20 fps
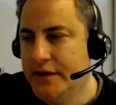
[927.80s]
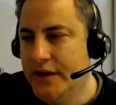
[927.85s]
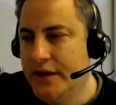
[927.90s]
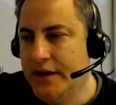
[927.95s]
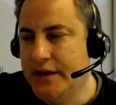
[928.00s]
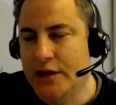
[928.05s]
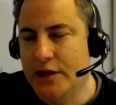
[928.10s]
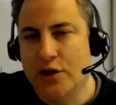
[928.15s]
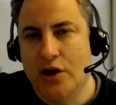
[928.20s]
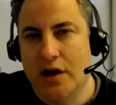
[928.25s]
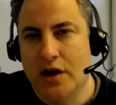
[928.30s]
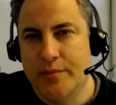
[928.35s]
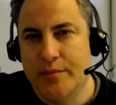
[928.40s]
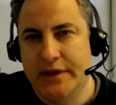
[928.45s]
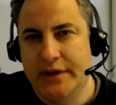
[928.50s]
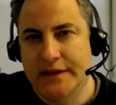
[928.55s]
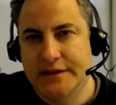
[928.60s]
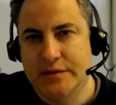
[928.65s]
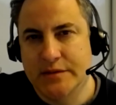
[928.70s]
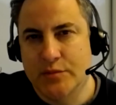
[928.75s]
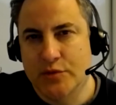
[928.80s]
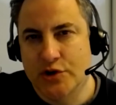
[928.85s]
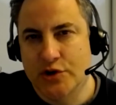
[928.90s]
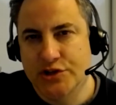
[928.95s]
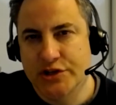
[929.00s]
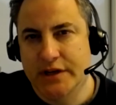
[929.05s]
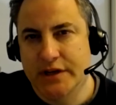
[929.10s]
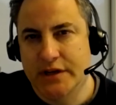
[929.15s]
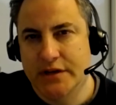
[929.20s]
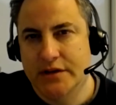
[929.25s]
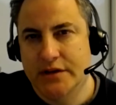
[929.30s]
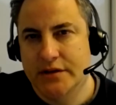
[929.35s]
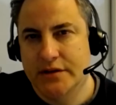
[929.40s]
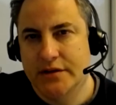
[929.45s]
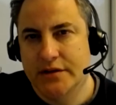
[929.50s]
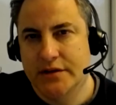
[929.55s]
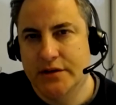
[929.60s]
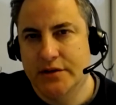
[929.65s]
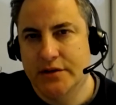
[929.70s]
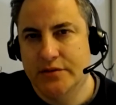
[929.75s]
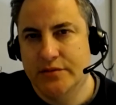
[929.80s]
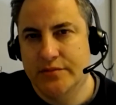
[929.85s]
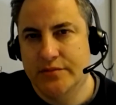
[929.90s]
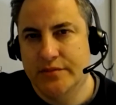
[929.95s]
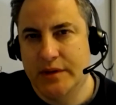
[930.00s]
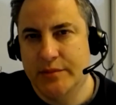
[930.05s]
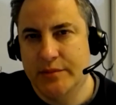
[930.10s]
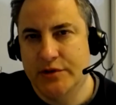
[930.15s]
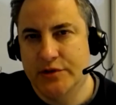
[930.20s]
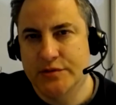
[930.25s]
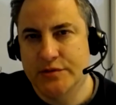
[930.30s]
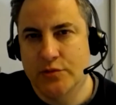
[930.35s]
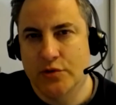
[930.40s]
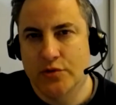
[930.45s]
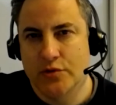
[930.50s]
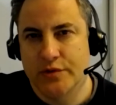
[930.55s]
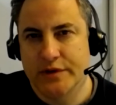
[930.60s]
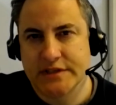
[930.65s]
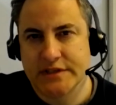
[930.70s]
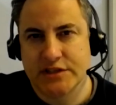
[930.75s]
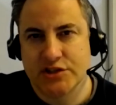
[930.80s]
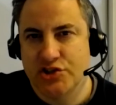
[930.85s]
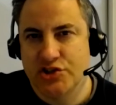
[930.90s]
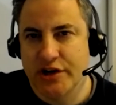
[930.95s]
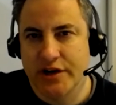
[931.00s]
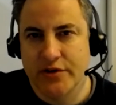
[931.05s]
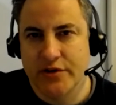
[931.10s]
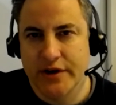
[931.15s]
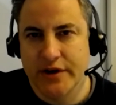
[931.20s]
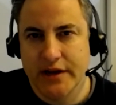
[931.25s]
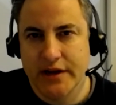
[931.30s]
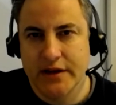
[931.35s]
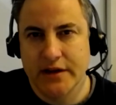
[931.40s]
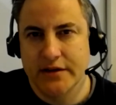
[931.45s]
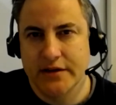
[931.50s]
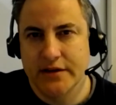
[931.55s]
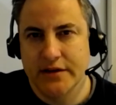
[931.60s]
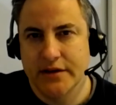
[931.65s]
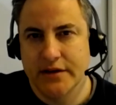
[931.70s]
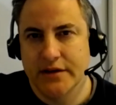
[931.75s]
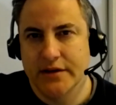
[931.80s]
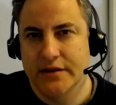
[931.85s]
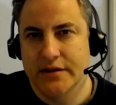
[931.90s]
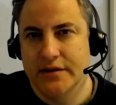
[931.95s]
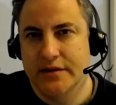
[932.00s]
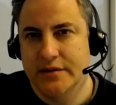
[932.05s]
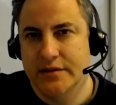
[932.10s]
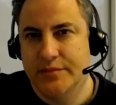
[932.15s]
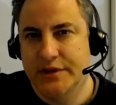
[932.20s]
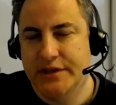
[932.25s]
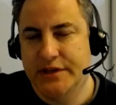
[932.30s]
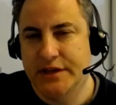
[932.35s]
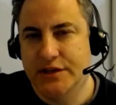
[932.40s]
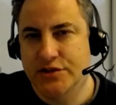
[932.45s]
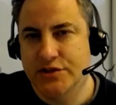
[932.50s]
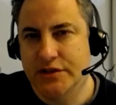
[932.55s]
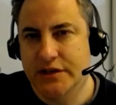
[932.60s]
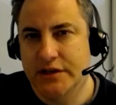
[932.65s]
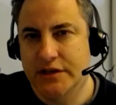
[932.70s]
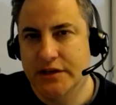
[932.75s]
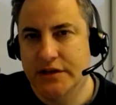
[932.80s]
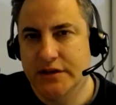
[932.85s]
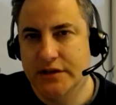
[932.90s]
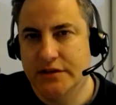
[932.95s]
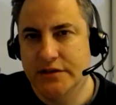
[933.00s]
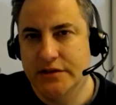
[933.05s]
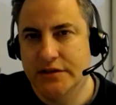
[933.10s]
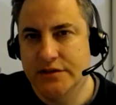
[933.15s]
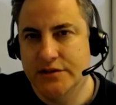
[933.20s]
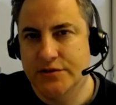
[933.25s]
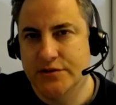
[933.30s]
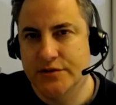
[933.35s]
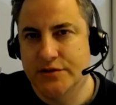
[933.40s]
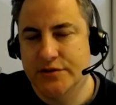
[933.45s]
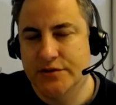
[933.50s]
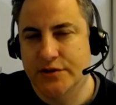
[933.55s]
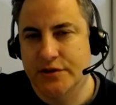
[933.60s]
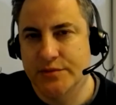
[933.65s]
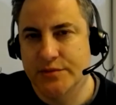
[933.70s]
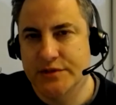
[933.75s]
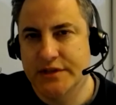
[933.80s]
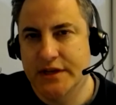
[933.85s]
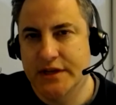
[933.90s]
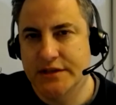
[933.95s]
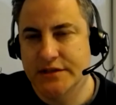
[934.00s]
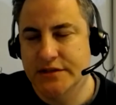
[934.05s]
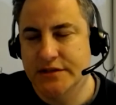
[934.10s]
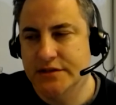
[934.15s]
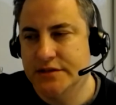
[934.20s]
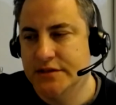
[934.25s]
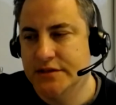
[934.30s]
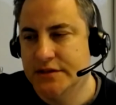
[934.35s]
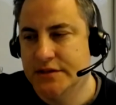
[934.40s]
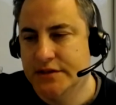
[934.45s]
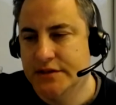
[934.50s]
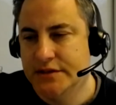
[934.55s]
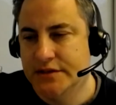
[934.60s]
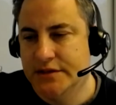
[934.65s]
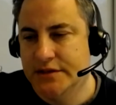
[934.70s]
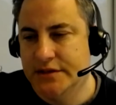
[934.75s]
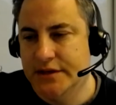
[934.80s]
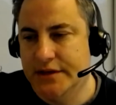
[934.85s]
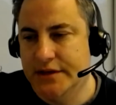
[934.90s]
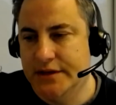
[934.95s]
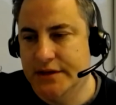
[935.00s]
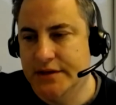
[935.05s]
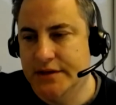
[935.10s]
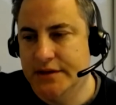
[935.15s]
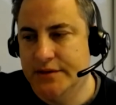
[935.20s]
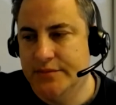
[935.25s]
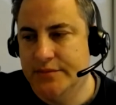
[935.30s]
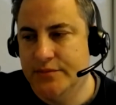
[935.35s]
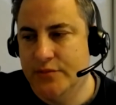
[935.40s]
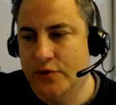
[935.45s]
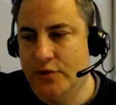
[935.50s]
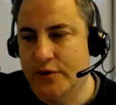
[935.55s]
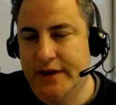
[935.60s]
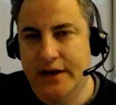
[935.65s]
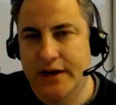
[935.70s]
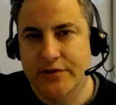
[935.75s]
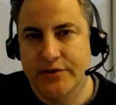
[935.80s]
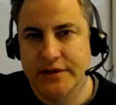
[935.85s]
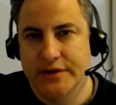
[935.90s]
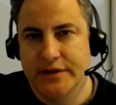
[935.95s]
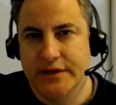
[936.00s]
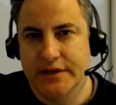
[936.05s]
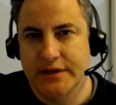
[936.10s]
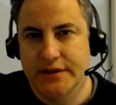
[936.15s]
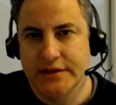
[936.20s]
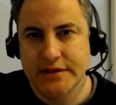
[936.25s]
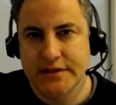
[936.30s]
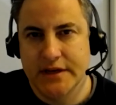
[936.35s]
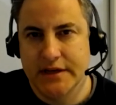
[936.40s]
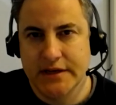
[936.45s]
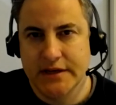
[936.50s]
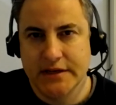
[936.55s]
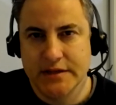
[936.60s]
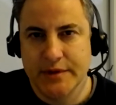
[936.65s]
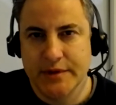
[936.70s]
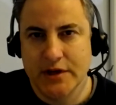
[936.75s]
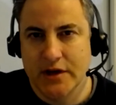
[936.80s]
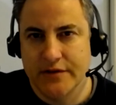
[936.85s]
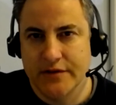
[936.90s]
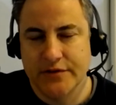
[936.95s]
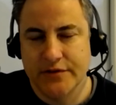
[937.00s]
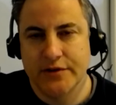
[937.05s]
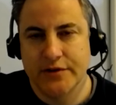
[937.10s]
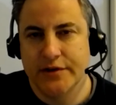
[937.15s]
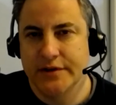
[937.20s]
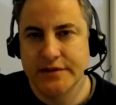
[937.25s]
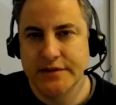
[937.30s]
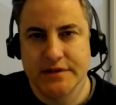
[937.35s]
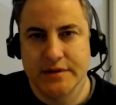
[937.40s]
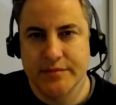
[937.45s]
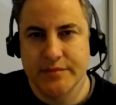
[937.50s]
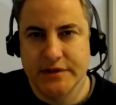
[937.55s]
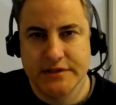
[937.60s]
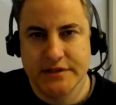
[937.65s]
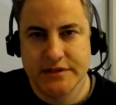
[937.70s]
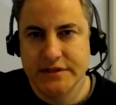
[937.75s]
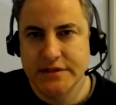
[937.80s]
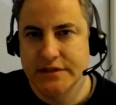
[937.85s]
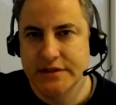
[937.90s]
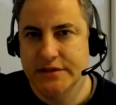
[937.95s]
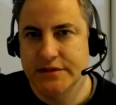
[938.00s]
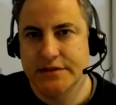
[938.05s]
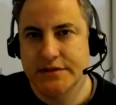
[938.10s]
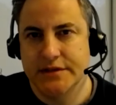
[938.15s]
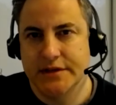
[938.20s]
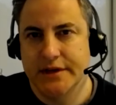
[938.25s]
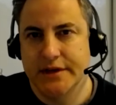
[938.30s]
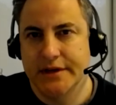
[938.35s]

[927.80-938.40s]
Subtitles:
an economy that's emerging. You know, maybe there's more risk sharing potentially in certain circumstances, more guarantees that need to be offered in some instances.